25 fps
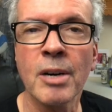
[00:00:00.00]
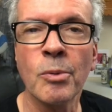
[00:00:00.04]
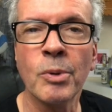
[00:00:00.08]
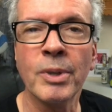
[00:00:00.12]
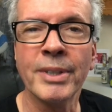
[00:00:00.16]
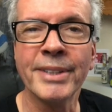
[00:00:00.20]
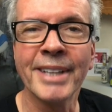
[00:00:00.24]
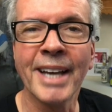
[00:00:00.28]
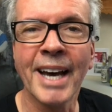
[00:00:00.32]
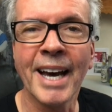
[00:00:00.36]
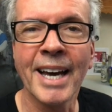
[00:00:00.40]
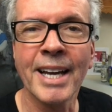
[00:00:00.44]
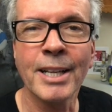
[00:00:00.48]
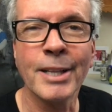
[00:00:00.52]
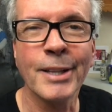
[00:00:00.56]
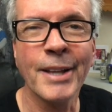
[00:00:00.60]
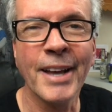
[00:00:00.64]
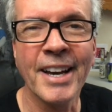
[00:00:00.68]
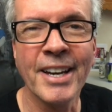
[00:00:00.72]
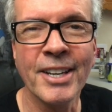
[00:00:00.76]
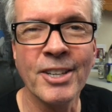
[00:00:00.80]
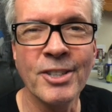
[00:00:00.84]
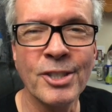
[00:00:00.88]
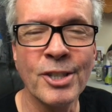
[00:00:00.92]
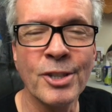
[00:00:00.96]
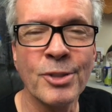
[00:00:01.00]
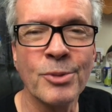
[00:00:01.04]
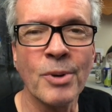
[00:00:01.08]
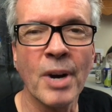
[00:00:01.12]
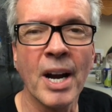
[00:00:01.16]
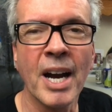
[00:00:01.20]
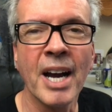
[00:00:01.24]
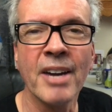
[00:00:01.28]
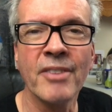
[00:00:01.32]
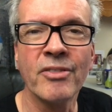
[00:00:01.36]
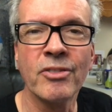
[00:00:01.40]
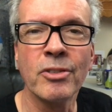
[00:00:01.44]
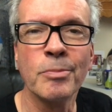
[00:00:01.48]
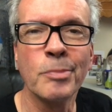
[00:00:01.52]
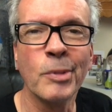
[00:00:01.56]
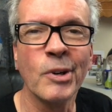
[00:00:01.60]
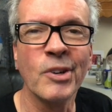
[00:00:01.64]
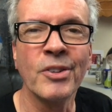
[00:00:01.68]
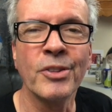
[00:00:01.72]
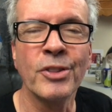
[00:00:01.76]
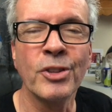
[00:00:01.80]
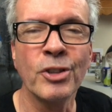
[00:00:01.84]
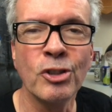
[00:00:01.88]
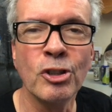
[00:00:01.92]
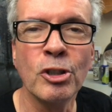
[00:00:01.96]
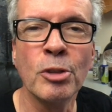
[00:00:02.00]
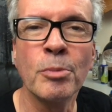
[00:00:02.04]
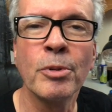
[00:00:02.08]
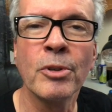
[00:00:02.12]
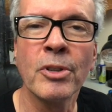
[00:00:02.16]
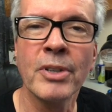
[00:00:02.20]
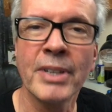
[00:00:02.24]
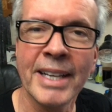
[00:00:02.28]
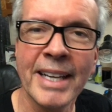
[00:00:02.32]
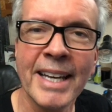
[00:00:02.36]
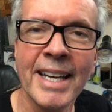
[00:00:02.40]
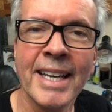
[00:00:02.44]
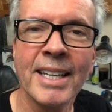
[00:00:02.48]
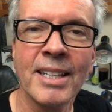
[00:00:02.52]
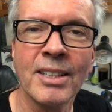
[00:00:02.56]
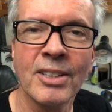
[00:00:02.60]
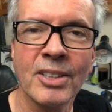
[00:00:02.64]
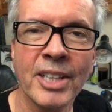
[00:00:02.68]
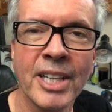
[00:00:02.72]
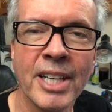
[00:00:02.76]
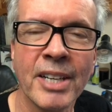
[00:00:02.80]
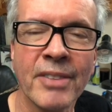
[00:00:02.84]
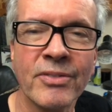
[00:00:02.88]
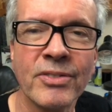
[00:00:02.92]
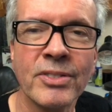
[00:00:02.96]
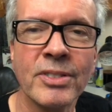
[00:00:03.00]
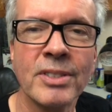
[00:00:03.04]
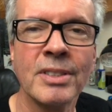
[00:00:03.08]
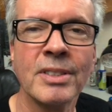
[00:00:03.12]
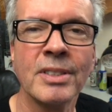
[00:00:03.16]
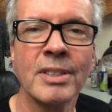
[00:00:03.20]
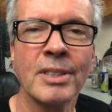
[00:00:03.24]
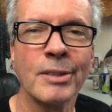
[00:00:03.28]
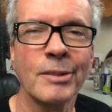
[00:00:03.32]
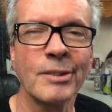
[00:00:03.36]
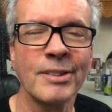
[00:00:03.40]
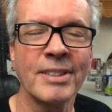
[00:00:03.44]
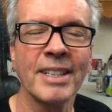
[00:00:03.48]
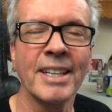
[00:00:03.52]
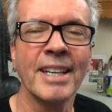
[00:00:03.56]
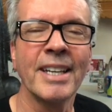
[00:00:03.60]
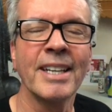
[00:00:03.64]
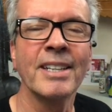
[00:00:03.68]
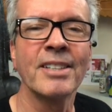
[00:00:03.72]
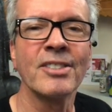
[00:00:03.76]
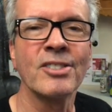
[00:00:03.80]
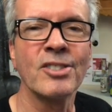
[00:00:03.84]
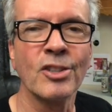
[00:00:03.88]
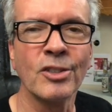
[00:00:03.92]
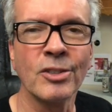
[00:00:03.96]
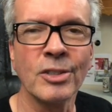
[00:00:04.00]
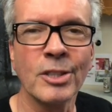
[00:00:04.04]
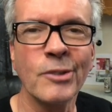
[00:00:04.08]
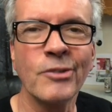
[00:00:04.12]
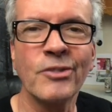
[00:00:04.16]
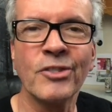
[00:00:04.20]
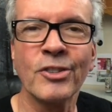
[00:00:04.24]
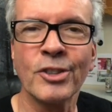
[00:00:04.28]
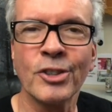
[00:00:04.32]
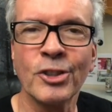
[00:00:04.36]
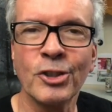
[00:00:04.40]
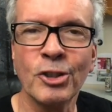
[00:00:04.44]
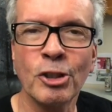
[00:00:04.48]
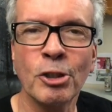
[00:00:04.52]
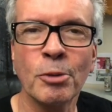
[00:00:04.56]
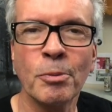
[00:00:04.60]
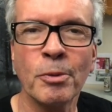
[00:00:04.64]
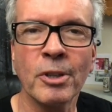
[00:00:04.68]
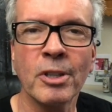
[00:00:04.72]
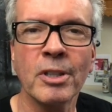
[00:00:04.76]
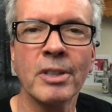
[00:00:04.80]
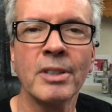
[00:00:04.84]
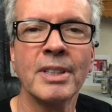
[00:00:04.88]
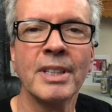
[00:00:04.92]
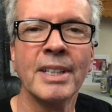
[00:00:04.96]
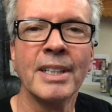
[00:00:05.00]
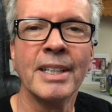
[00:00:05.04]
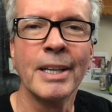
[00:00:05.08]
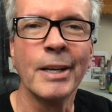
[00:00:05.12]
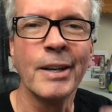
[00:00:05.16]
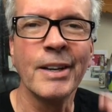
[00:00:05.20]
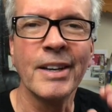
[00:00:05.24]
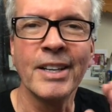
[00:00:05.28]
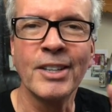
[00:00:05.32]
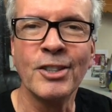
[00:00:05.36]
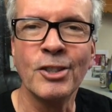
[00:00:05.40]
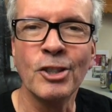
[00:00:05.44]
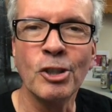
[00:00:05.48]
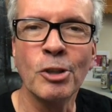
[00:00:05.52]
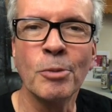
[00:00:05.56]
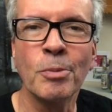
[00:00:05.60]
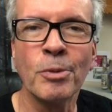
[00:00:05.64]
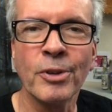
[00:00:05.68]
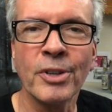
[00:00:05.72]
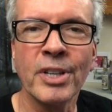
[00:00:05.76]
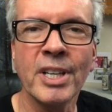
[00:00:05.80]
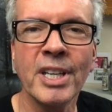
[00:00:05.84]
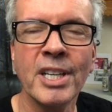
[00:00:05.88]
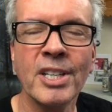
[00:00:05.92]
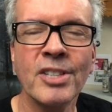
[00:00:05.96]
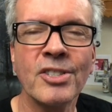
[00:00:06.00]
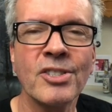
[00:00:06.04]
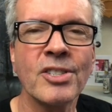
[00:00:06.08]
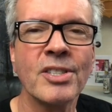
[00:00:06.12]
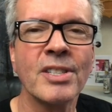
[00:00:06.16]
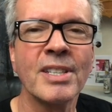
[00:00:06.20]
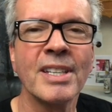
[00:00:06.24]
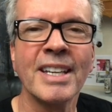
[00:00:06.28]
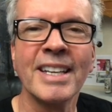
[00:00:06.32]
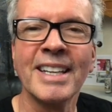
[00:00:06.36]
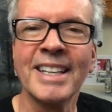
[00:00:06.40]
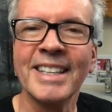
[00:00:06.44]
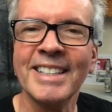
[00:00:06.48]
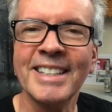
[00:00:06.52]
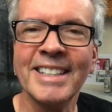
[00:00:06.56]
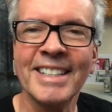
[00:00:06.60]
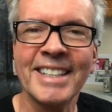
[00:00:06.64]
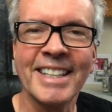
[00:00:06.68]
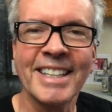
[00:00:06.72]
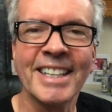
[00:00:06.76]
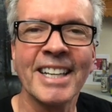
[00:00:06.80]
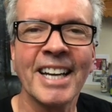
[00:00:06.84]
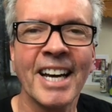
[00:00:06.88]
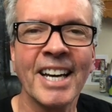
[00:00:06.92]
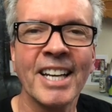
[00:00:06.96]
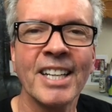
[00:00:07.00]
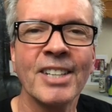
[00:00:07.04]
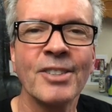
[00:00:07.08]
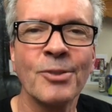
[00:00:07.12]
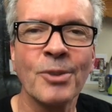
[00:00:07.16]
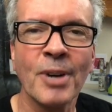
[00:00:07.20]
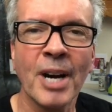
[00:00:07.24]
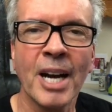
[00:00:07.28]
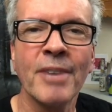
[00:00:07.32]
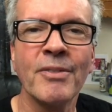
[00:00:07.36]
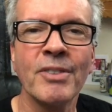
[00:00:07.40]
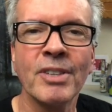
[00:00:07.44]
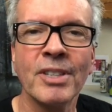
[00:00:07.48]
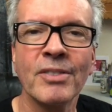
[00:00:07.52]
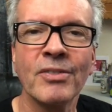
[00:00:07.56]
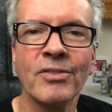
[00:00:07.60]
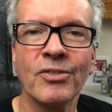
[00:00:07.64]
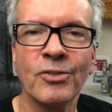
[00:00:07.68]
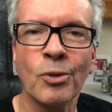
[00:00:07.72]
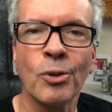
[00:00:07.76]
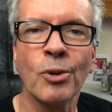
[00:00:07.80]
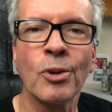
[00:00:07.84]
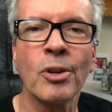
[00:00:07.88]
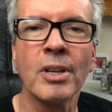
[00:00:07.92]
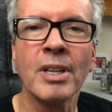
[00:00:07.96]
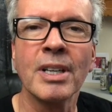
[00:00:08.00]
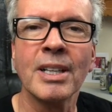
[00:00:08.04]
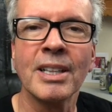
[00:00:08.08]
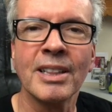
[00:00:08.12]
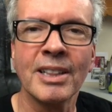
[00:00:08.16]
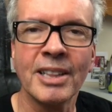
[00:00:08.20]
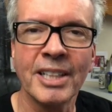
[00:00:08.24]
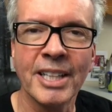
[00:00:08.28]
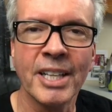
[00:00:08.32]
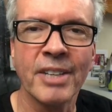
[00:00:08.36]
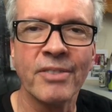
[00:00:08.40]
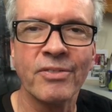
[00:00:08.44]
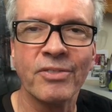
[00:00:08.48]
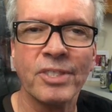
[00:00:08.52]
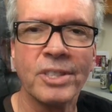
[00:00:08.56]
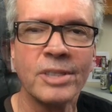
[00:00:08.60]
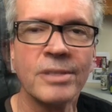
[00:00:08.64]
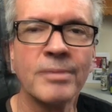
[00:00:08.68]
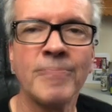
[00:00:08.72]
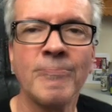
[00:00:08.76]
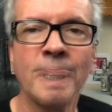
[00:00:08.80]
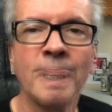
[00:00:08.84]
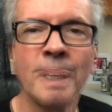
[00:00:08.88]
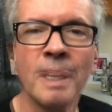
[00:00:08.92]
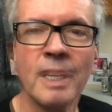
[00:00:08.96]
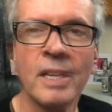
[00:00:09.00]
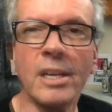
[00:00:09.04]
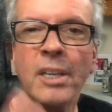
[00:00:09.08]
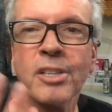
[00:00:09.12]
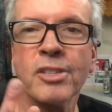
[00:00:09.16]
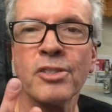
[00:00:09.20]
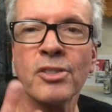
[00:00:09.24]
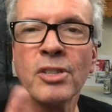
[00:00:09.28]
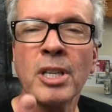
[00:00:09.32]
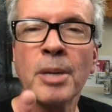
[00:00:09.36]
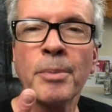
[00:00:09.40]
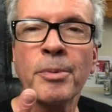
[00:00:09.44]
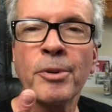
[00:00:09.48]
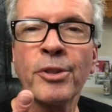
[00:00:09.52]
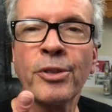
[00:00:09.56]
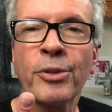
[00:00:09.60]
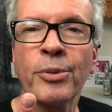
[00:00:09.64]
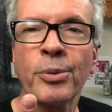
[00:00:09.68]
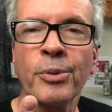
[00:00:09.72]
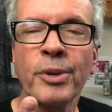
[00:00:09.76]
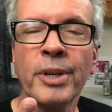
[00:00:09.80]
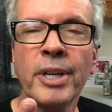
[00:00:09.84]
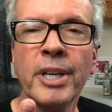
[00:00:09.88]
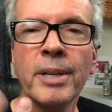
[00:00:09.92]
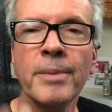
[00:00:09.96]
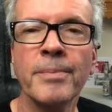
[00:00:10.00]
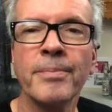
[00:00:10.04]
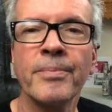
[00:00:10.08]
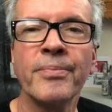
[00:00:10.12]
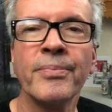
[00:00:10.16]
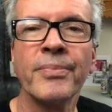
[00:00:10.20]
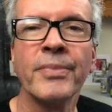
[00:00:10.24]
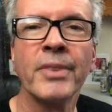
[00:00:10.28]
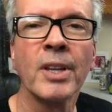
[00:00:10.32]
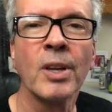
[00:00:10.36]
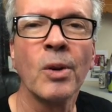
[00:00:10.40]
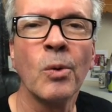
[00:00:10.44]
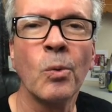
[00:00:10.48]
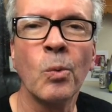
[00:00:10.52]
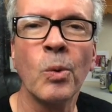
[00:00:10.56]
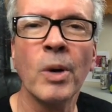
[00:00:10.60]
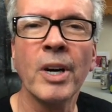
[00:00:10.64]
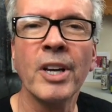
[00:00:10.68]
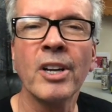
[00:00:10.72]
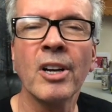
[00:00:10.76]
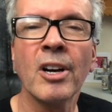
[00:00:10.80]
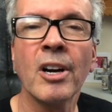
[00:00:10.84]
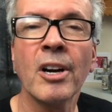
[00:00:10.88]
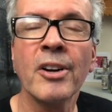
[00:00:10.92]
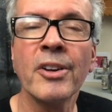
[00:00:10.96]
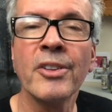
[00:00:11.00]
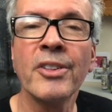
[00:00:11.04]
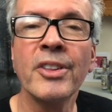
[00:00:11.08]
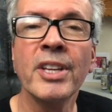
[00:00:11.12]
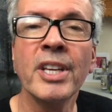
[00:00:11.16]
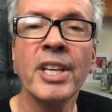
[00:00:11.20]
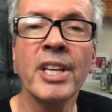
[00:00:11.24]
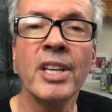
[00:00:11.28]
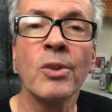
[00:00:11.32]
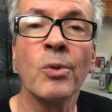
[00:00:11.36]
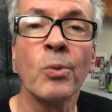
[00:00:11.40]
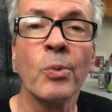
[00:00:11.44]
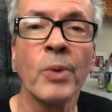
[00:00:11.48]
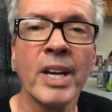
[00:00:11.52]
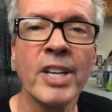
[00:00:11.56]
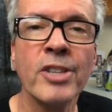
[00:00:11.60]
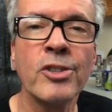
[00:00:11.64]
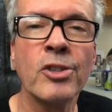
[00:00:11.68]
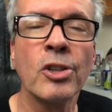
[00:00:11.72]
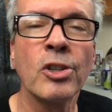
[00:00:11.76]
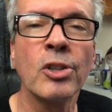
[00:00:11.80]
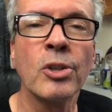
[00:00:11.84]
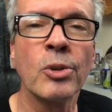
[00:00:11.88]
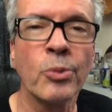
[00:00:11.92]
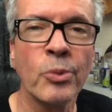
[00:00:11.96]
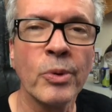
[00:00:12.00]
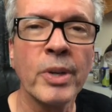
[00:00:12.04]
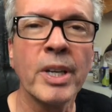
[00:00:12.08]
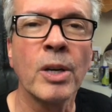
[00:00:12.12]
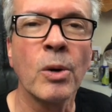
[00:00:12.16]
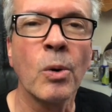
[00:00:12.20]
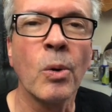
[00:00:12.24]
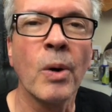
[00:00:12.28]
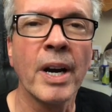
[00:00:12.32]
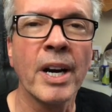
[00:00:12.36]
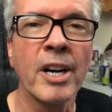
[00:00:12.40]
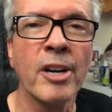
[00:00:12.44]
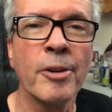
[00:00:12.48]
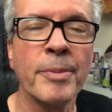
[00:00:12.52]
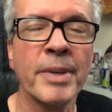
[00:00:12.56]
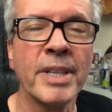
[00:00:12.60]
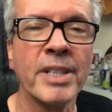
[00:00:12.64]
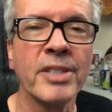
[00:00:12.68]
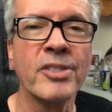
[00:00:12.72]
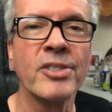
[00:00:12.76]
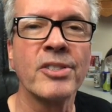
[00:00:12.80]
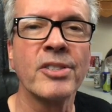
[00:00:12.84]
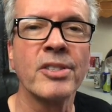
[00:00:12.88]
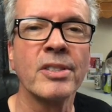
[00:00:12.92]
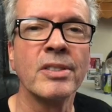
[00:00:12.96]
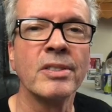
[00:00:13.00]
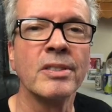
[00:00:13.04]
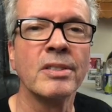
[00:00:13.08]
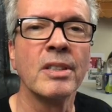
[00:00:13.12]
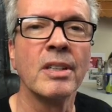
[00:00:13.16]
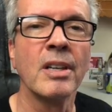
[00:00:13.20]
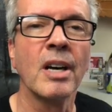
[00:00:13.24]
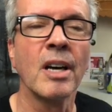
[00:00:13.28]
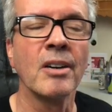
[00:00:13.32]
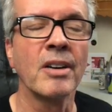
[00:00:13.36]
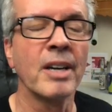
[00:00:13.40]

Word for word: will not allow you to drive for both Uber and Lyft, okay? It's only for Uber and Uber Eats. You cannot drive it for Lyft. So number three, what are the rental requirements, all